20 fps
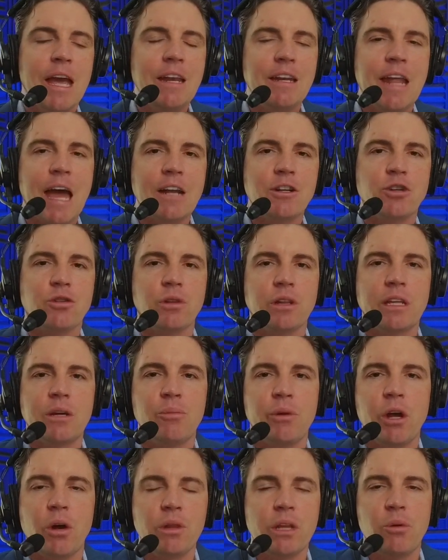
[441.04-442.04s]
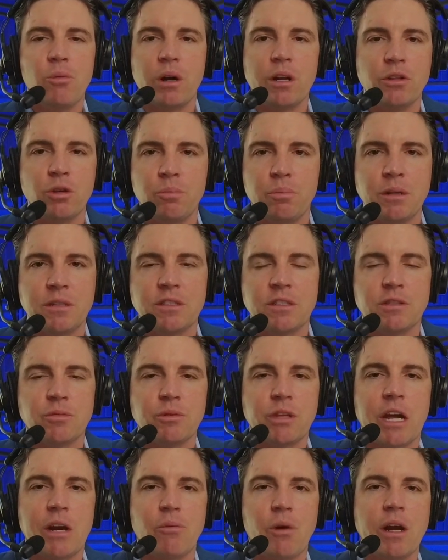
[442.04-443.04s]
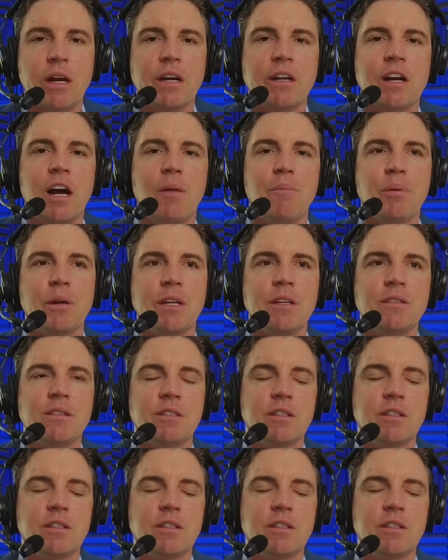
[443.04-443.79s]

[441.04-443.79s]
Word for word: and naturally, we only want to do business with A rated companies.